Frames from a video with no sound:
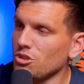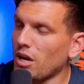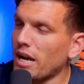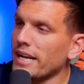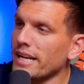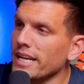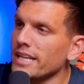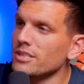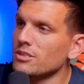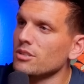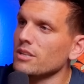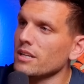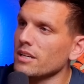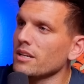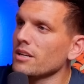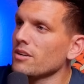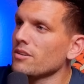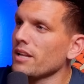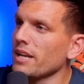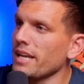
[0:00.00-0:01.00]
Chinese,
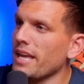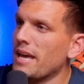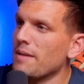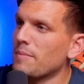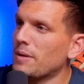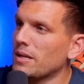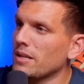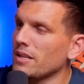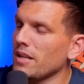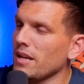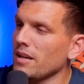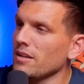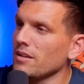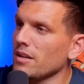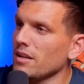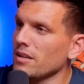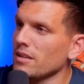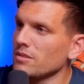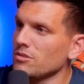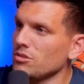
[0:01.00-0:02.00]
they came in
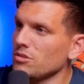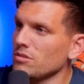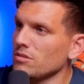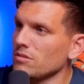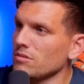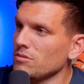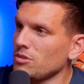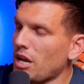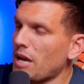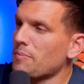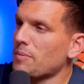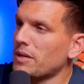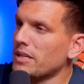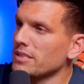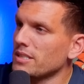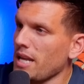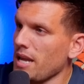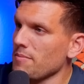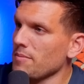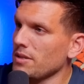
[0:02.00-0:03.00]
and
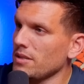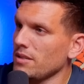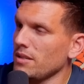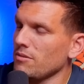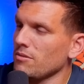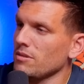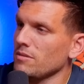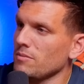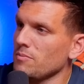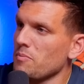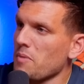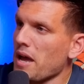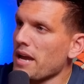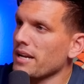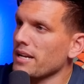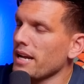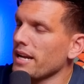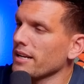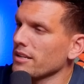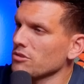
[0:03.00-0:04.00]
Japanese came in and they were
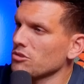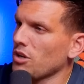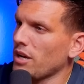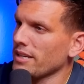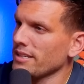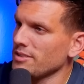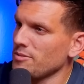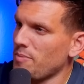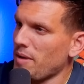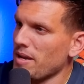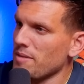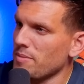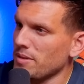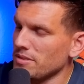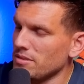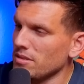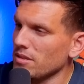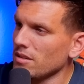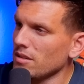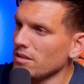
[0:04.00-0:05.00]
bayoneting Chinese
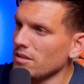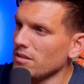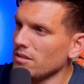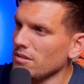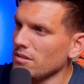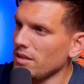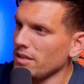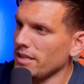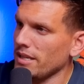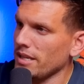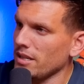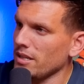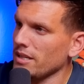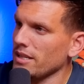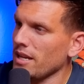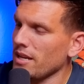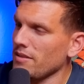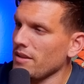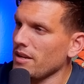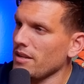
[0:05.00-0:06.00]
babies and killing
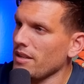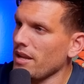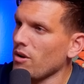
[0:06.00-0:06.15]
them.